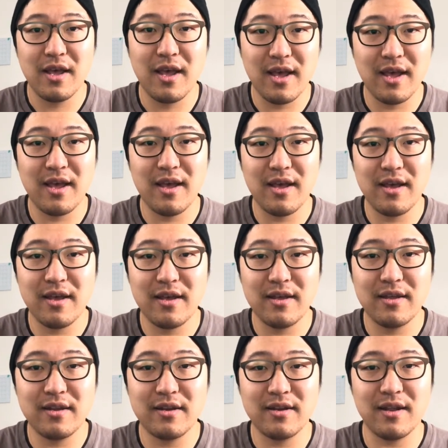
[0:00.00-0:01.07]

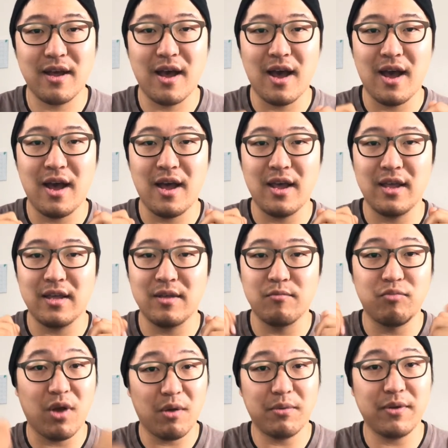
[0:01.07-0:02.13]
and I can
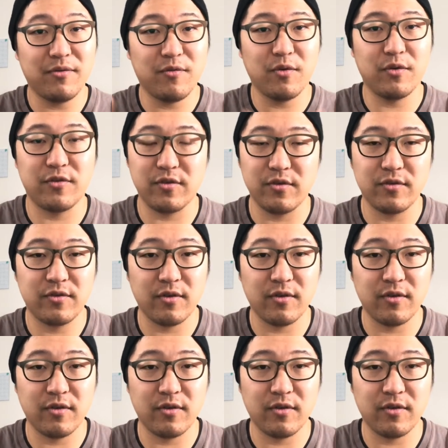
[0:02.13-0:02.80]
probably afford you,